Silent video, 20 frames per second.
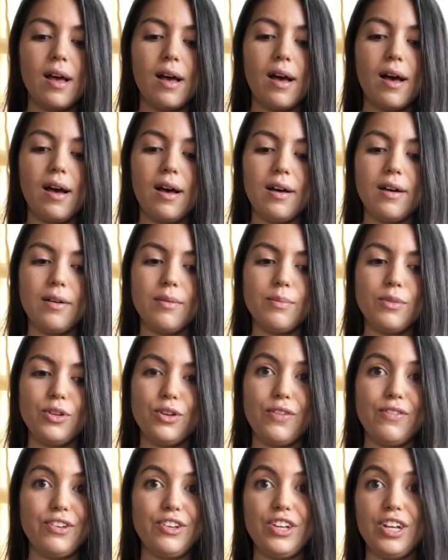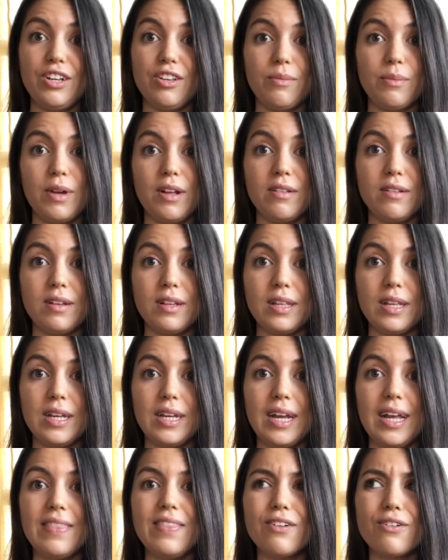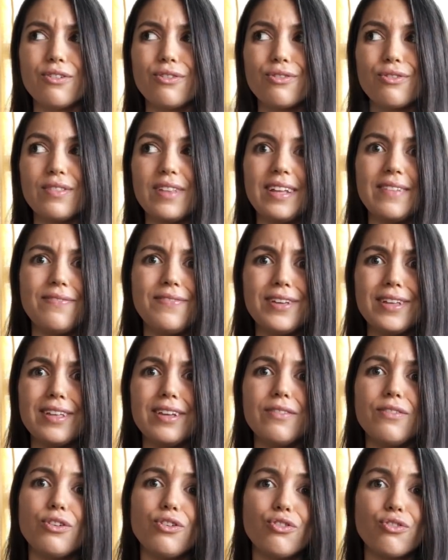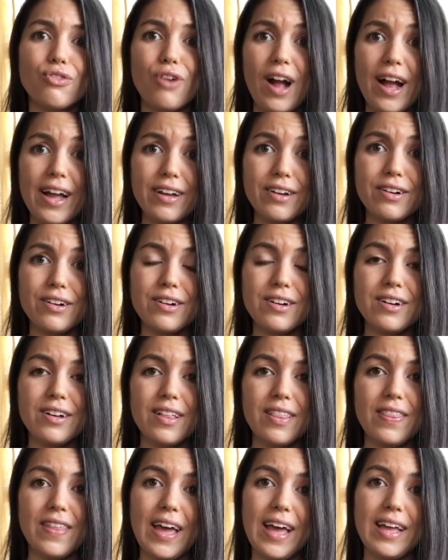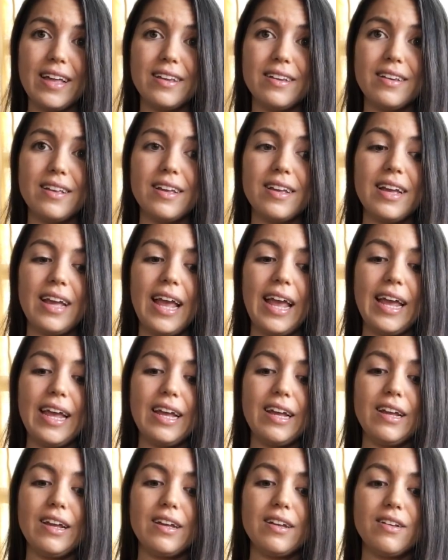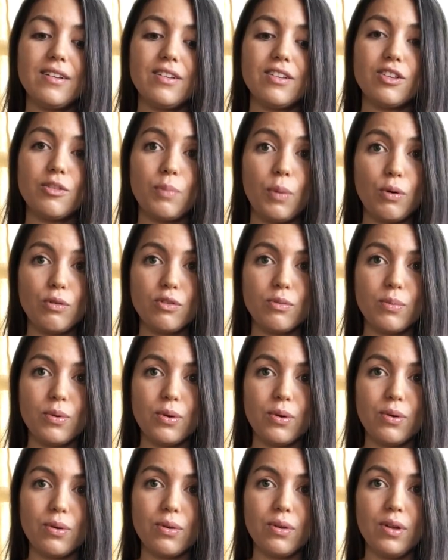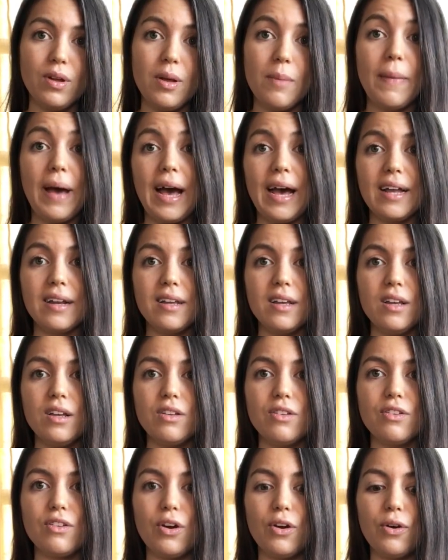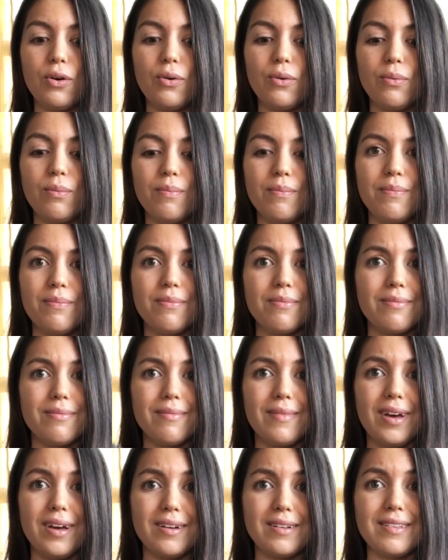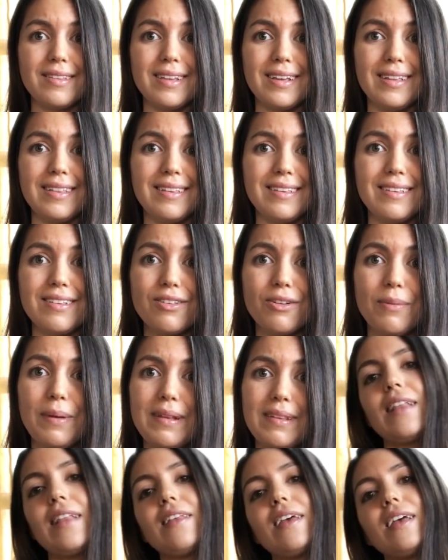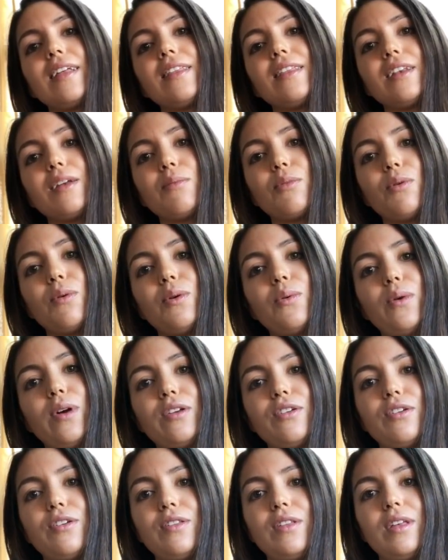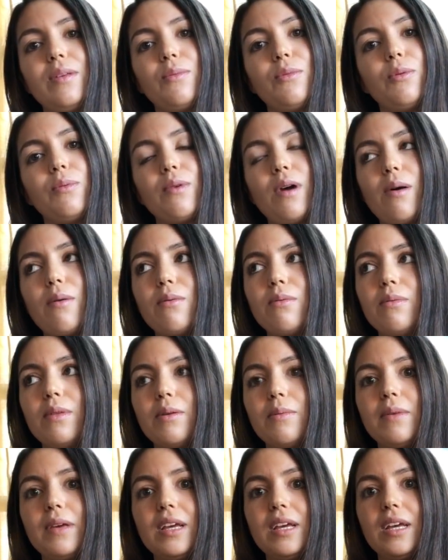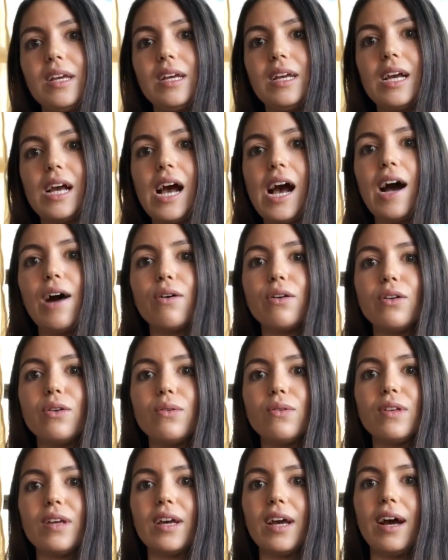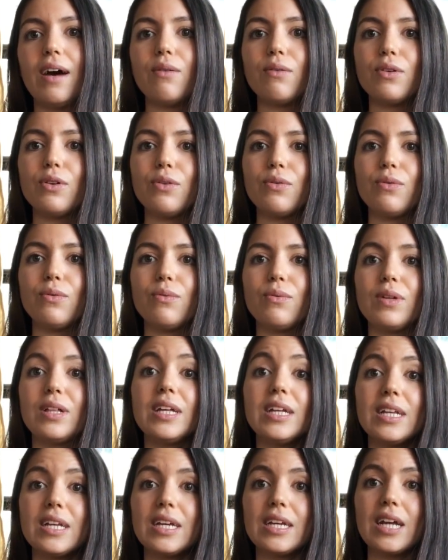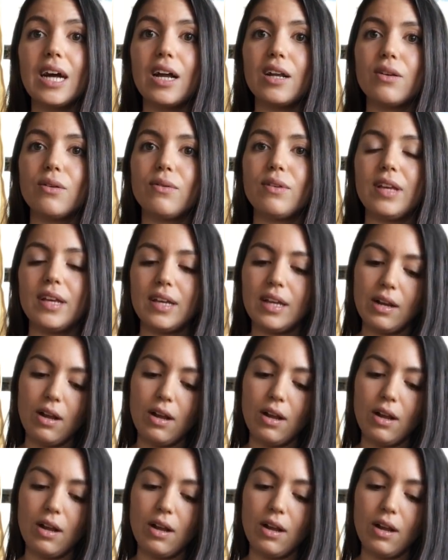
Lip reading: So you don't have to change them constantly, and they feel even drier than a disposable pad. So honestly, these things are amazing. And then the number one question that will probably be, how do you clean it? How do you take it